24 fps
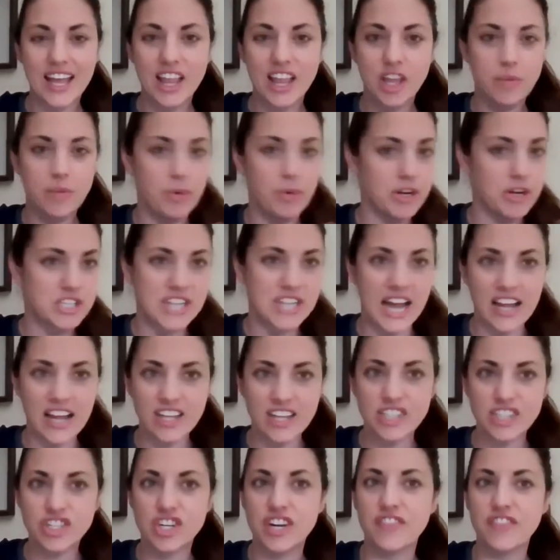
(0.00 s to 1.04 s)
their
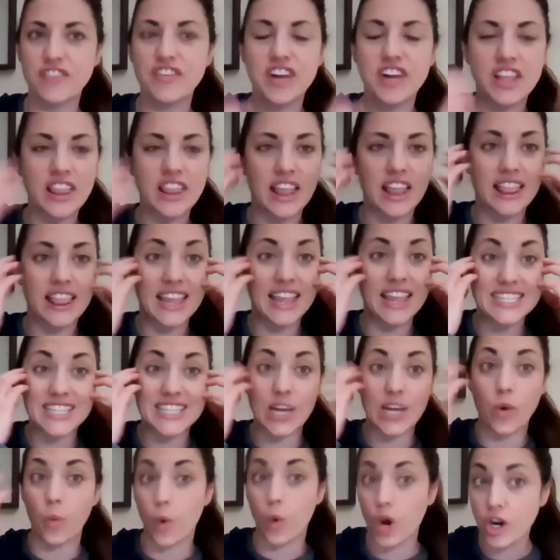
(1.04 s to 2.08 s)
personalities are different. The things
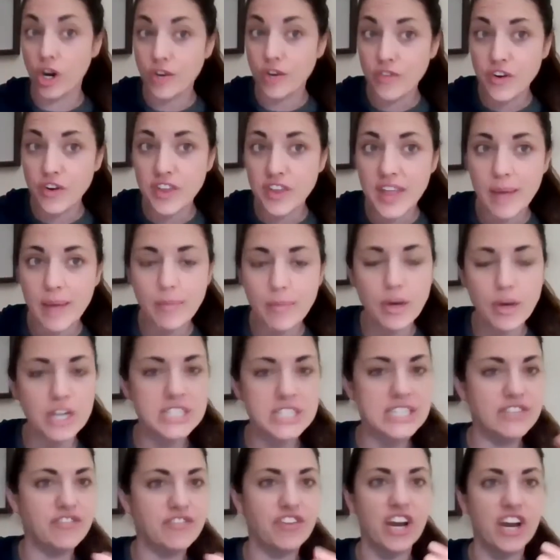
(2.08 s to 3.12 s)
that work for them are
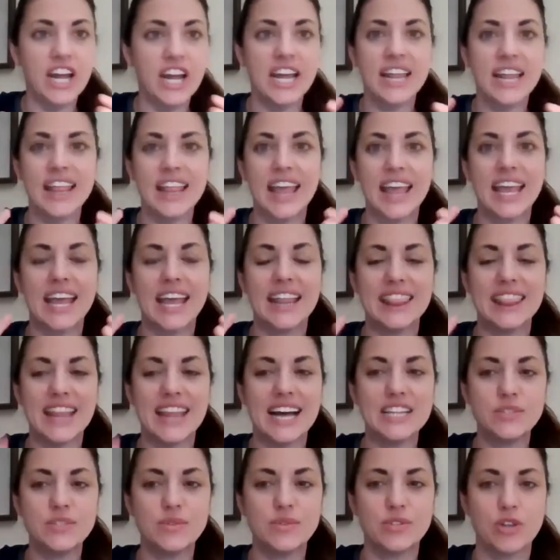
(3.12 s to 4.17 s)
different. Like, and
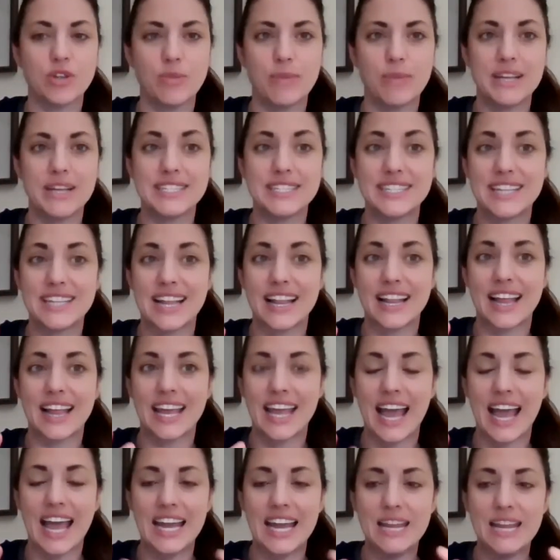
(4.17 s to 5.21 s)
that's what's so amazing that like
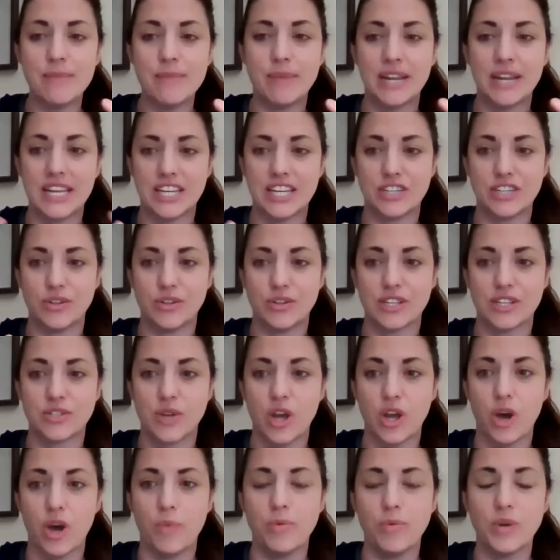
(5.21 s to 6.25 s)
anybody can do this. So
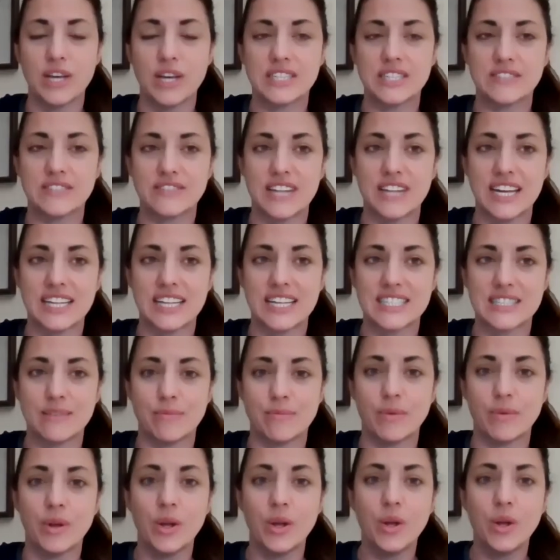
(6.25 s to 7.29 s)
I hope you guys have taken
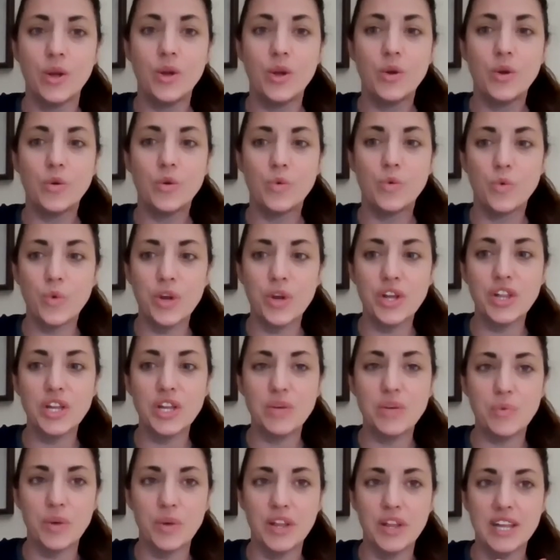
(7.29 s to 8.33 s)
some
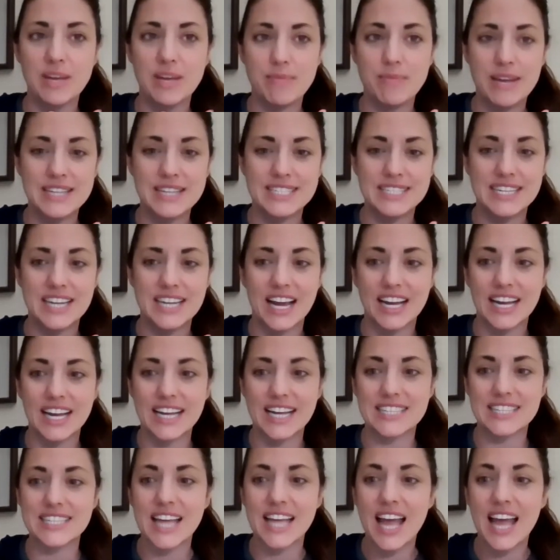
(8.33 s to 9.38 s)
really, really amazing
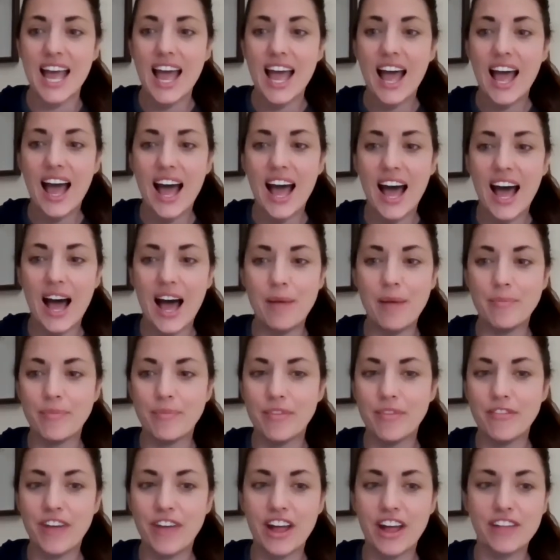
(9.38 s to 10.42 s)
nuggets.
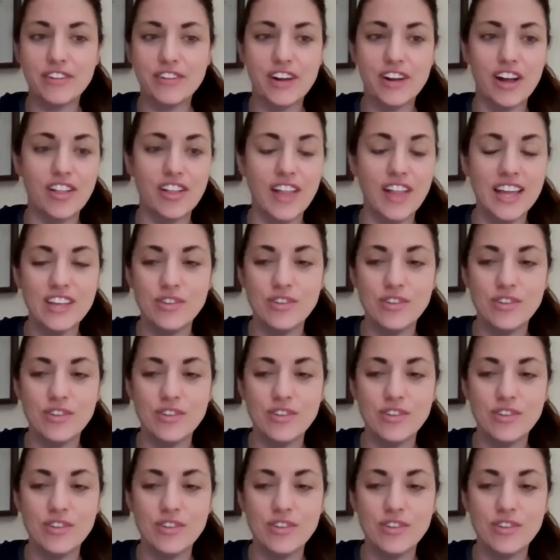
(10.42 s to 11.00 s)
Valarie, I'll let